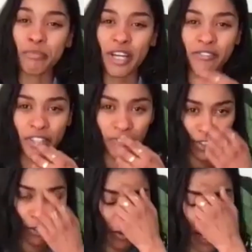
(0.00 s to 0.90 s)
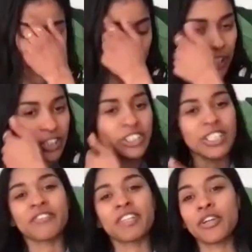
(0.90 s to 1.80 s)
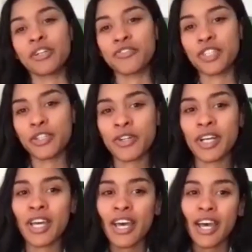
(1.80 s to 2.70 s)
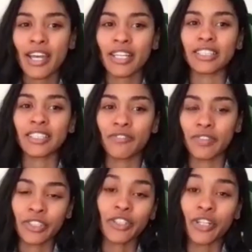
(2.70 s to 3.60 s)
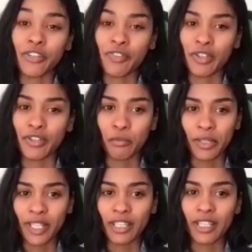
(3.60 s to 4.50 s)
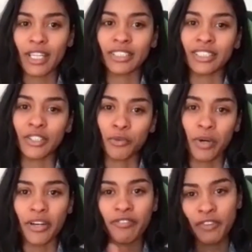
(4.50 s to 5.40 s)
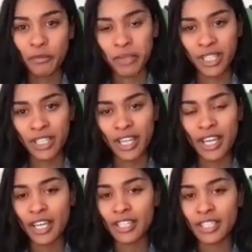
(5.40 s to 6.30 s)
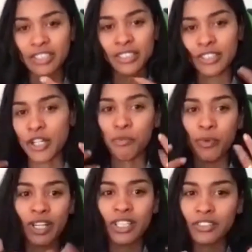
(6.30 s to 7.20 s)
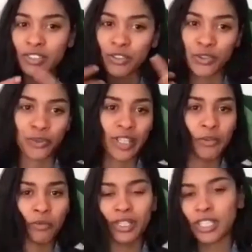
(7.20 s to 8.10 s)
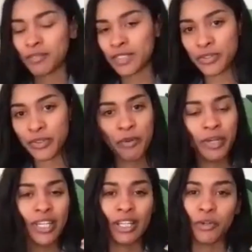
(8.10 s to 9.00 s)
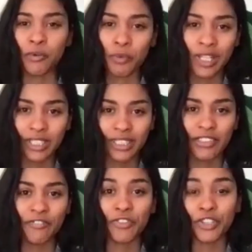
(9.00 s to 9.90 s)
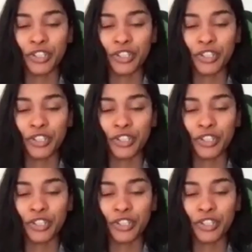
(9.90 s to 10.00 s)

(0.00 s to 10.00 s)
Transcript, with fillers: my favorite uh, question of the interview. It's so you're going to fill in the blank. It's the what for me. And it's, you know, what gives you joy? What keeps you going? Like, what is it for